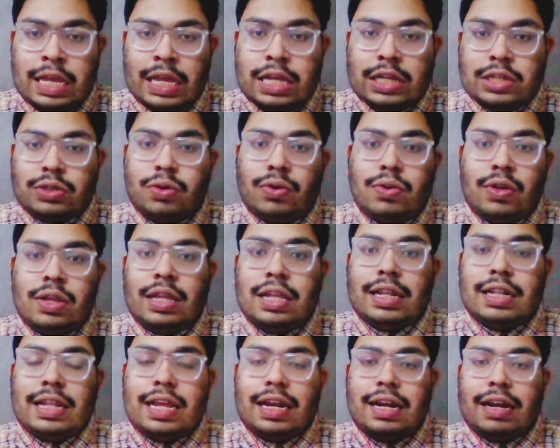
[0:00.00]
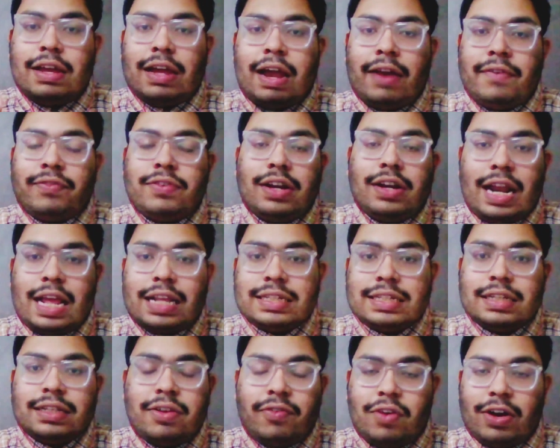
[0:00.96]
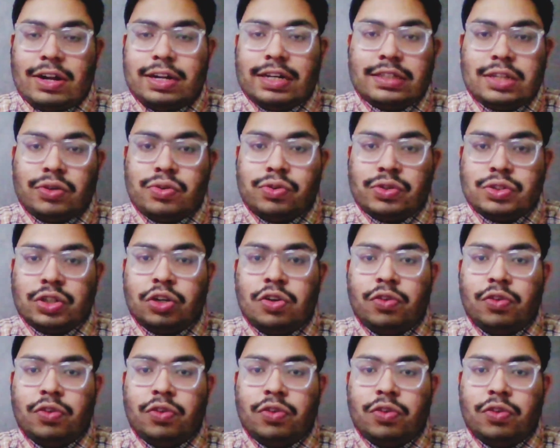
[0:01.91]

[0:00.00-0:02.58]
So then after asking the what is the question,